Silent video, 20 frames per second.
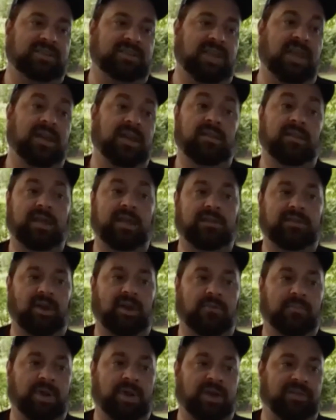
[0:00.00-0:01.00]
Again, like
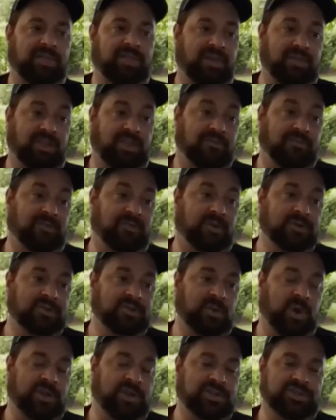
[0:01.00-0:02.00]
that
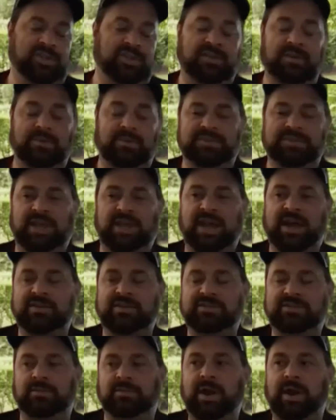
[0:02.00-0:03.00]
first question that was
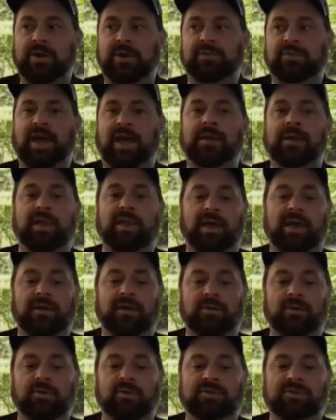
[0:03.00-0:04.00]
asked around that
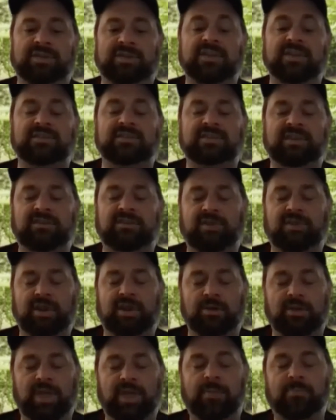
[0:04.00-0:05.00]
sensitivity
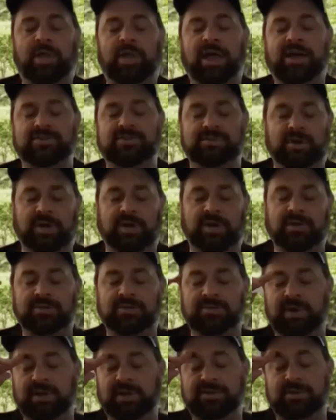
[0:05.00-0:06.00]
or that blast radius, right?